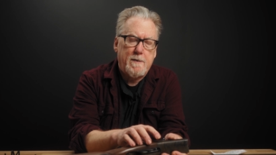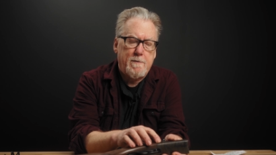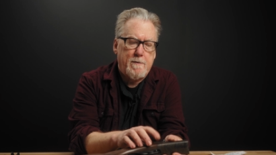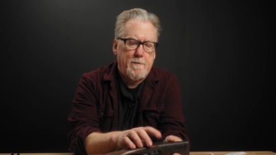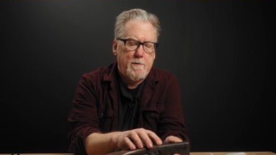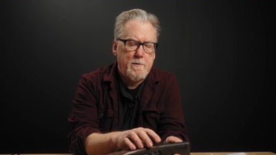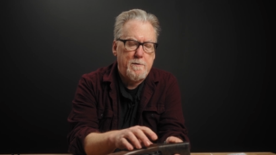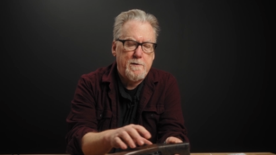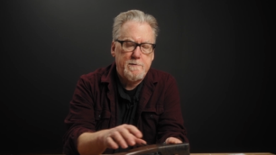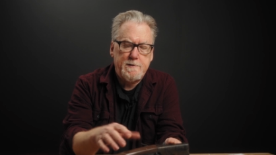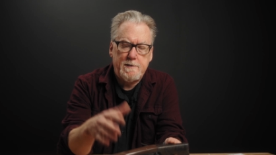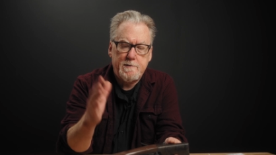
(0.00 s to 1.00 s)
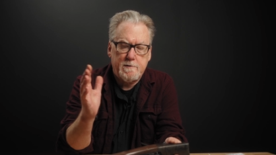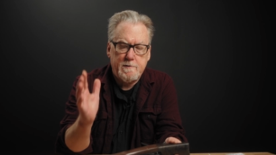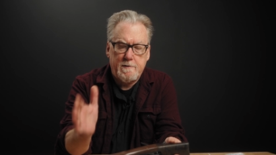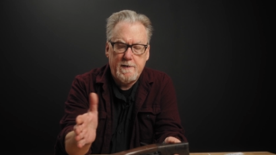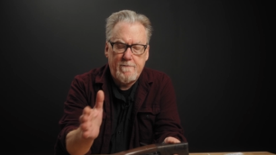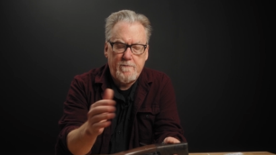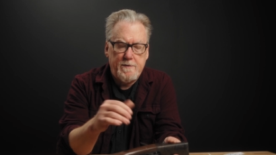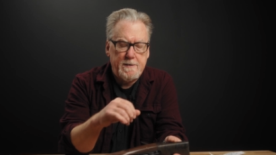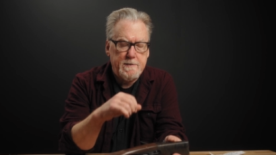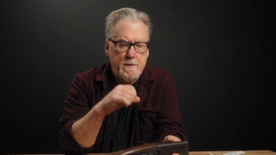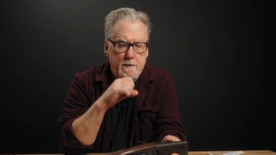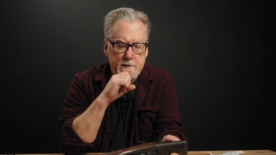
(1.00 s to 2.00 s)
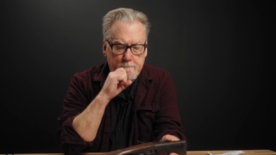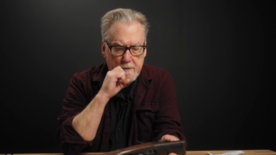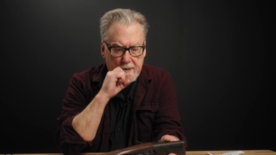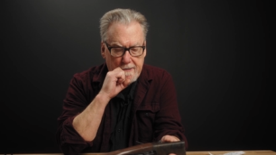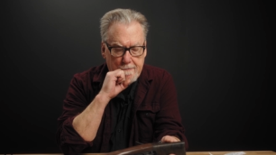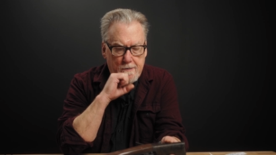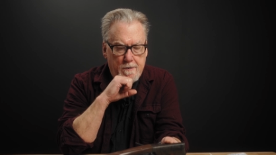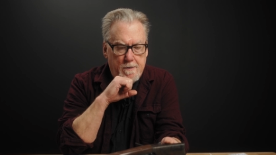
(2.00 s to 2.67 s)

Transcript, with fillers: And, and the good news is there's enough of these guns made